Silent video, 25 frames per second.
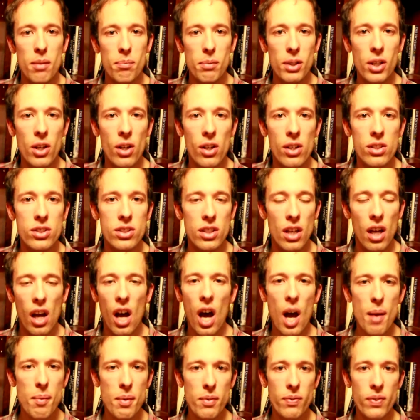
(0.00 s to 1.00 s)
Because
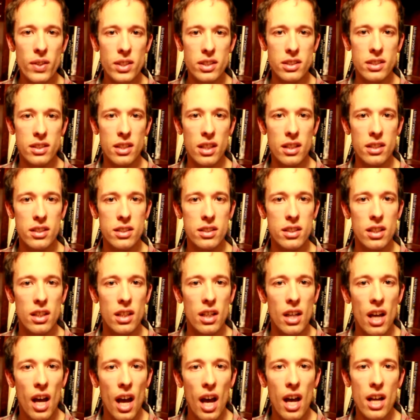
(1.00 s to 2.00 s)
I'm a physicist,
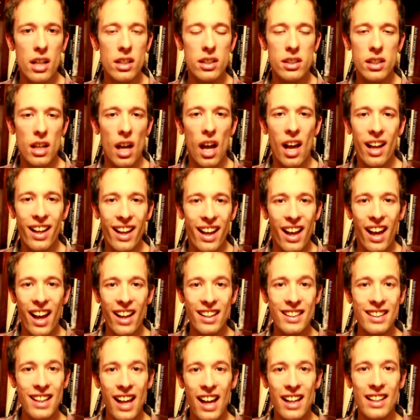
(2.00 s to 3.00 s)
and
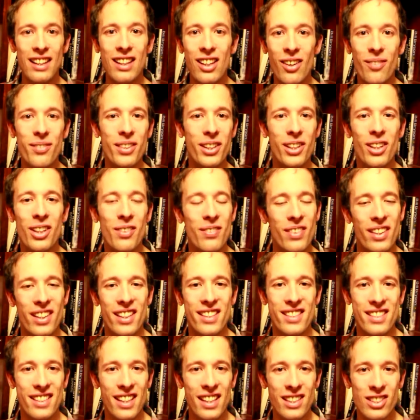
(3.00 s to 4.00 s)
I love the
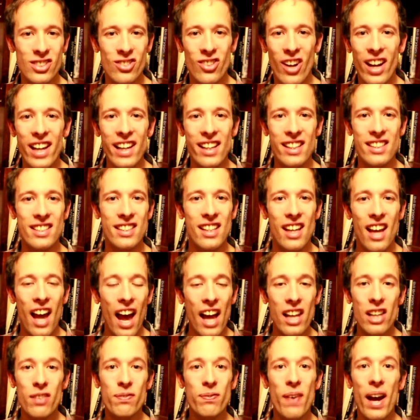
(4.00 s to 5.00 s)
universe, it's great,
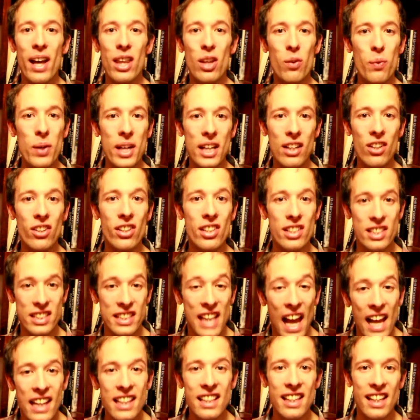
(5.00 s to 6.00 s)
and the fact that we can
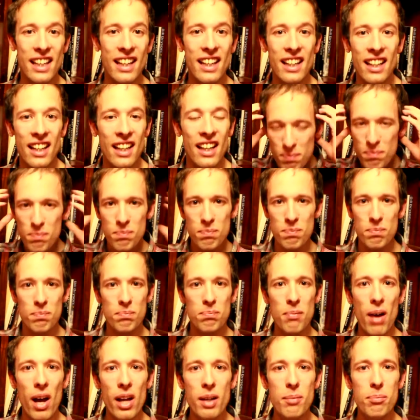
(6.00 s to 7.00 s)
understand it,
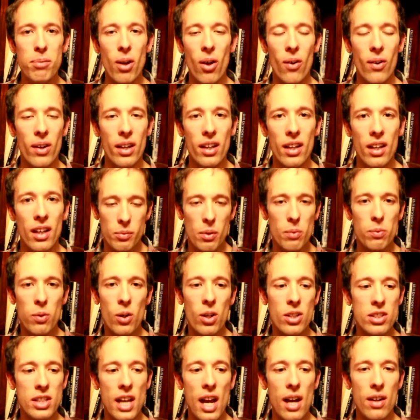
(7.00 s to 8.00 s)
mind-blowing. We've
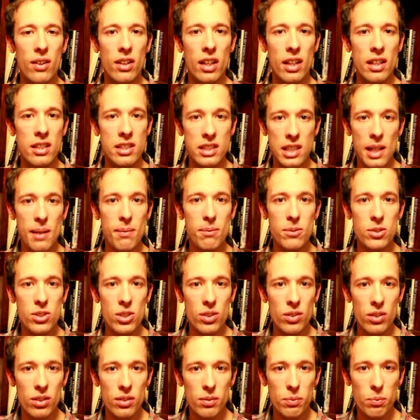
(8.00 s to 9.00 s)
worked out that it seems
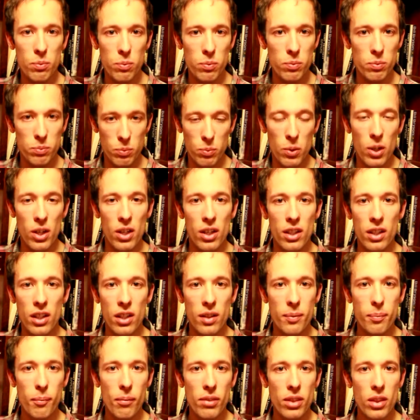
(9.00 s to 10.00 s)
to work
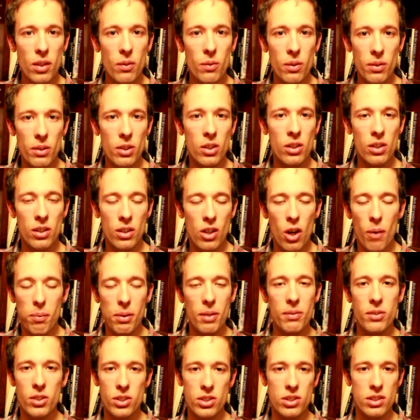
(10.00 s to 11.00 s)
with a
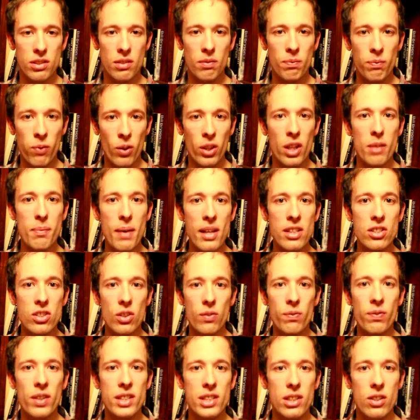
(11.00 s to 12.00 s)
couple of just fundamental
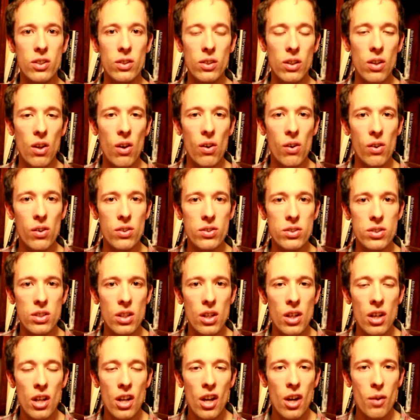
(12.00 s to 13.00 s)
physical laws,
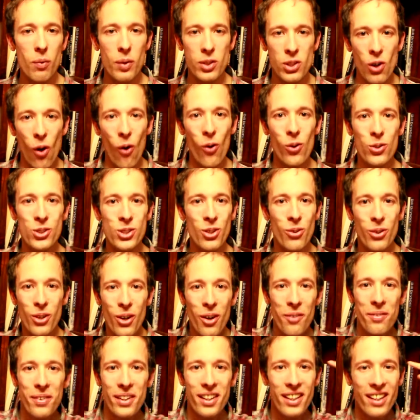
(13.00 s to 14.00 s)
which also
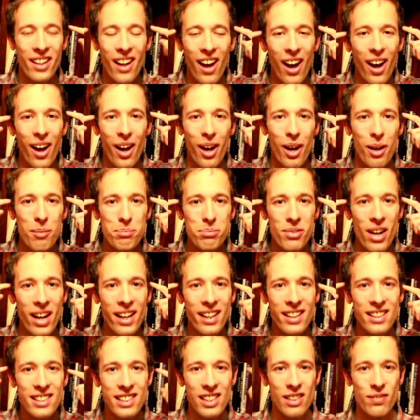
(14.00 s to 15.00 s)
govern our
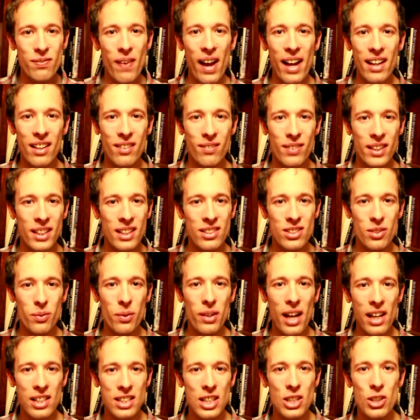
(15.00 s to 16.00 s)
brains and the fact the things that
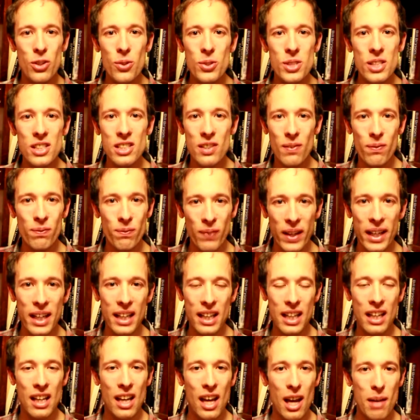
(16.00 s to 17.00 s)
we're actually using to
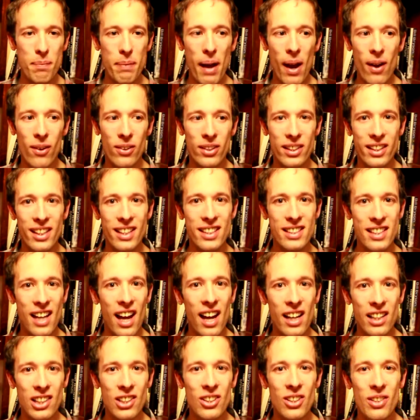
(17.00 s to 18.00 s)
think about the
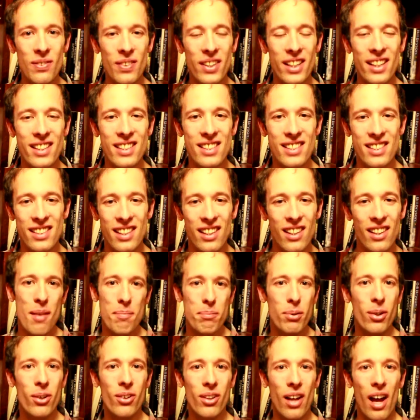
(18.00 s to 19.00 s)
entire universe.
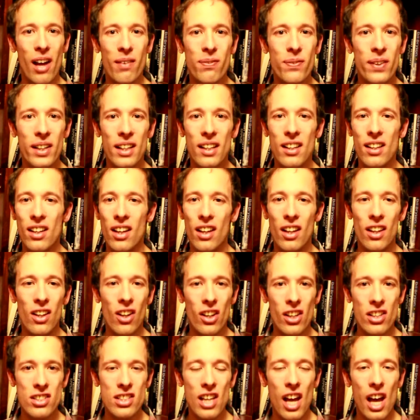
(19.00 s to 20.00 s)
But I feel that a
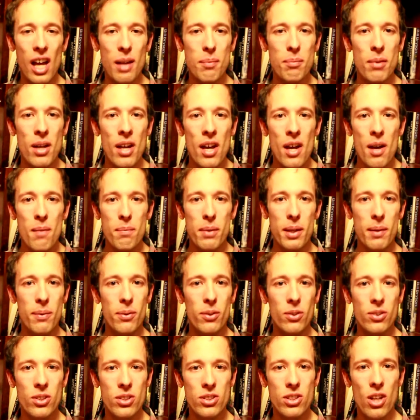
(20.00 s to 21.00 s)
lot of the time
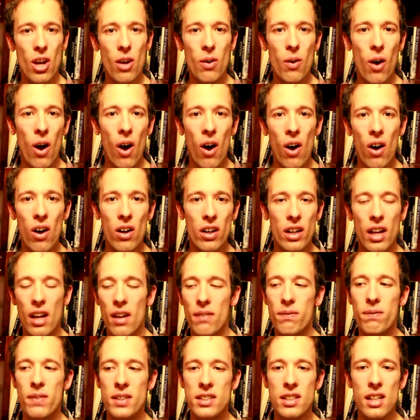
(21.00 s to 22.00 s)
people just go, oh yeah,
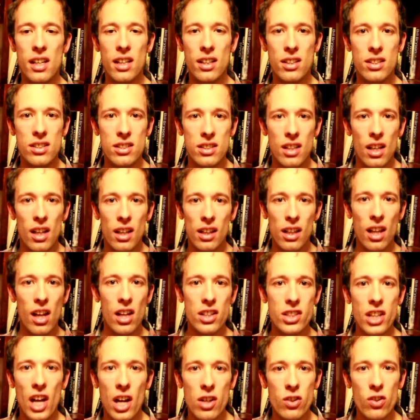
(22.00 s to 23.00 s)
physics,
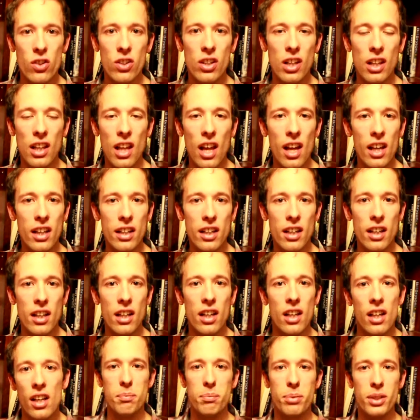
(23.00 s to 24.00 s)
Large Hadron
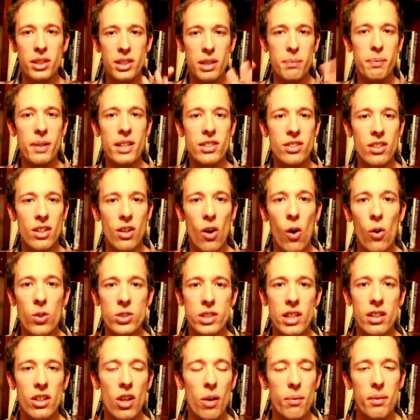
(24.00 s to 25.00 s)
Collider, and pretty picture,
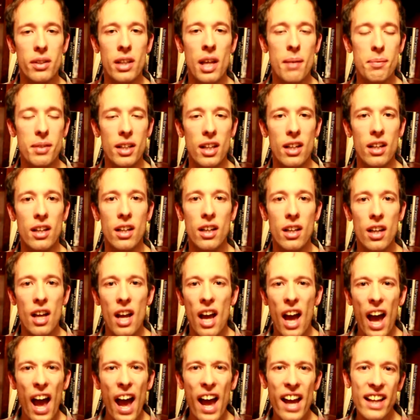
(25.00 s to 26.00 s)
Horsehead Nebula.
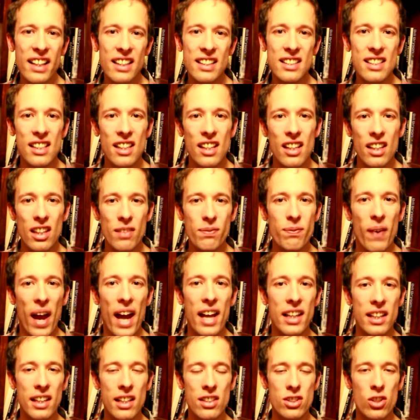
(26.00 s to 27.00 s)
And the
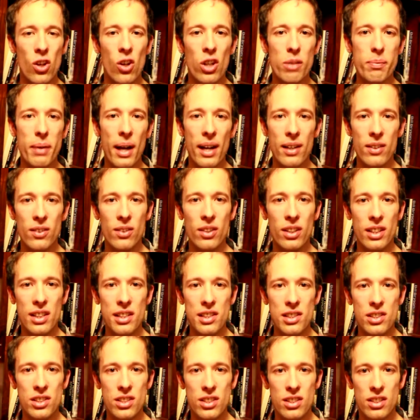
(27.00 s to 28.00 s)
fact that it's all about
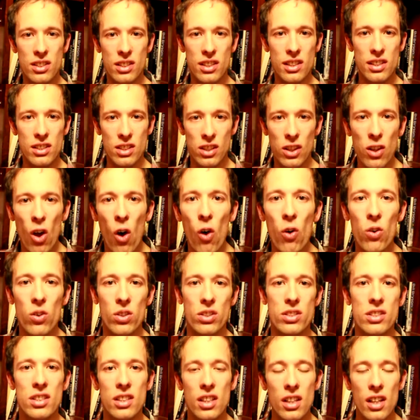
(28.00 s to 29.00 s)
these
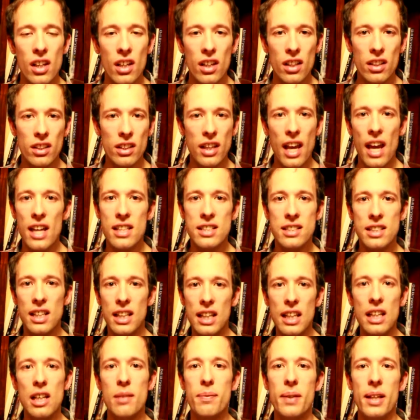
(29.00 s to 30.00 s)
laws gets a
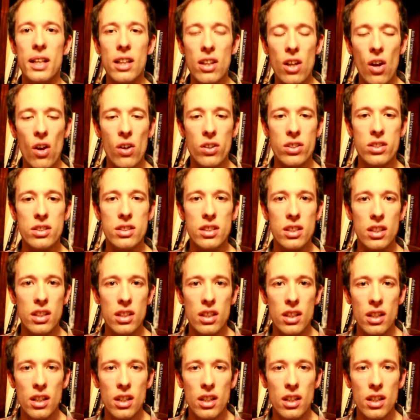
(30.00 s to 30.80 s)
little bit lost.